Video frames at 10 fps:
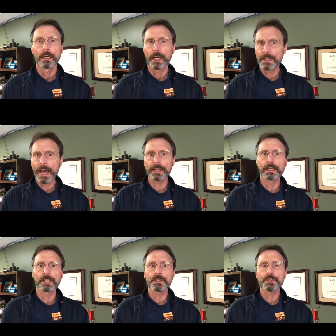And that
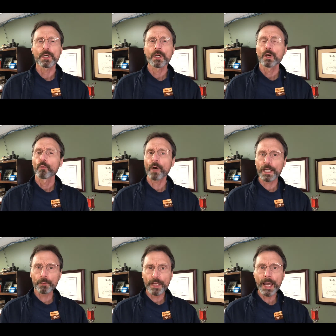is, why
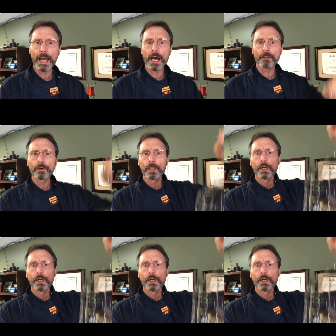do we have